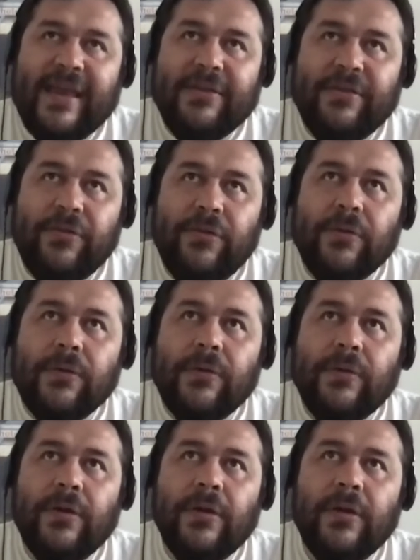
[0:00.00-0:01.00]
to do
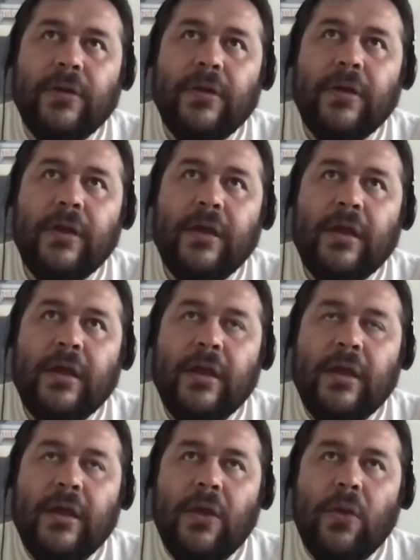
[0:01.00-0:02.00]

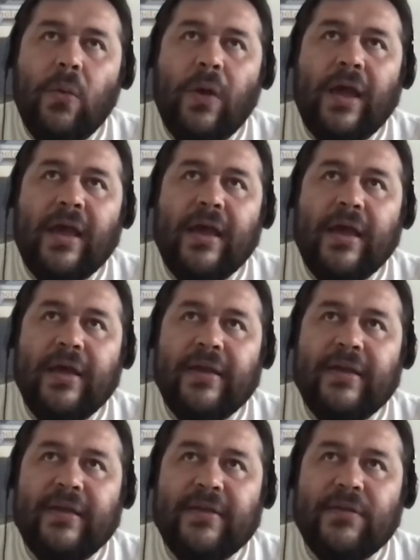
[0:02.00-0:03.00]

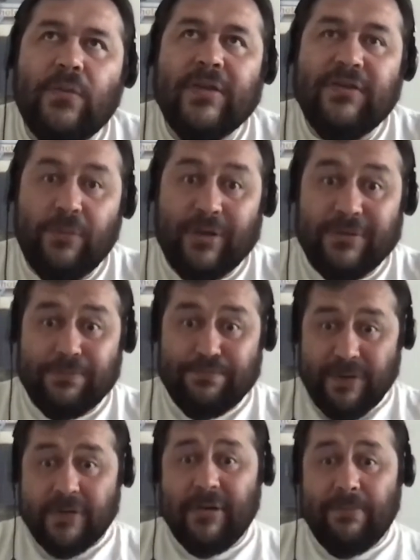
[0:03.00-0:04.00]
was when she was
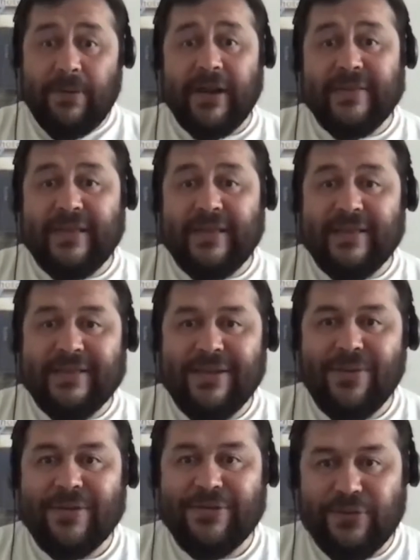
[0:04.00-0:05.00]
very pregnant,
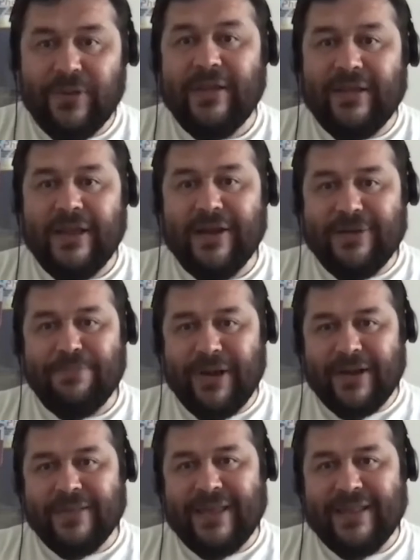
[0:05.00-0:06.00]
was shooting her
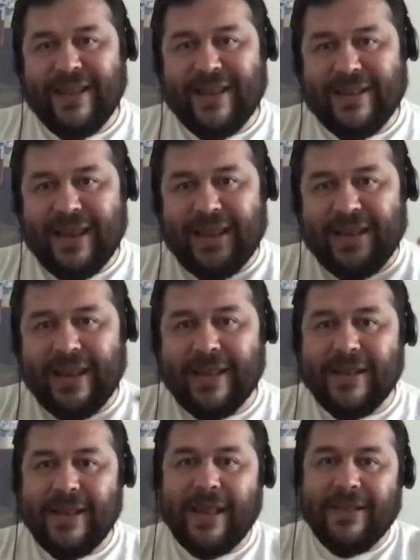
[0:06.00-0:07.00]
pregnant
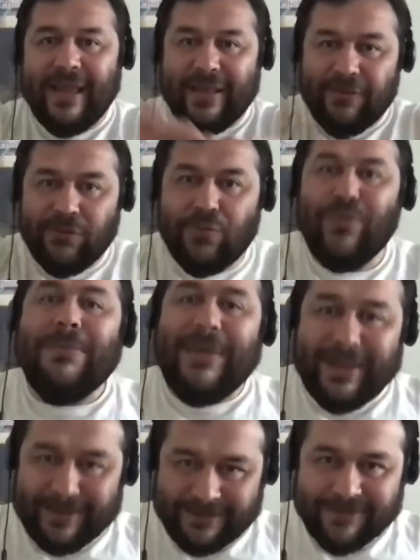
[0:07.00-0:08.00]
and
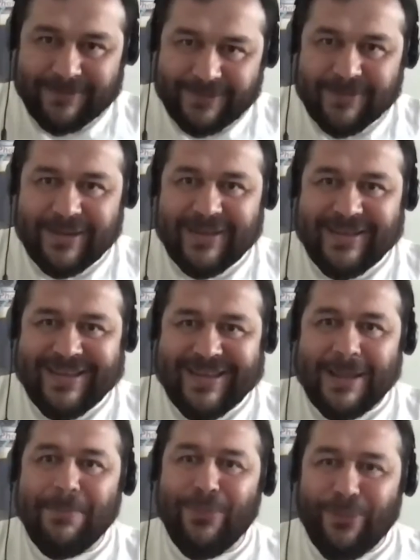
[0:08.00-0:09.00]
swimming
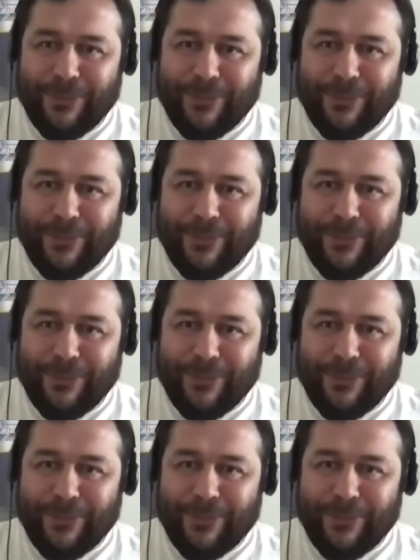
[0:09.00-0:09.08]
in a pool.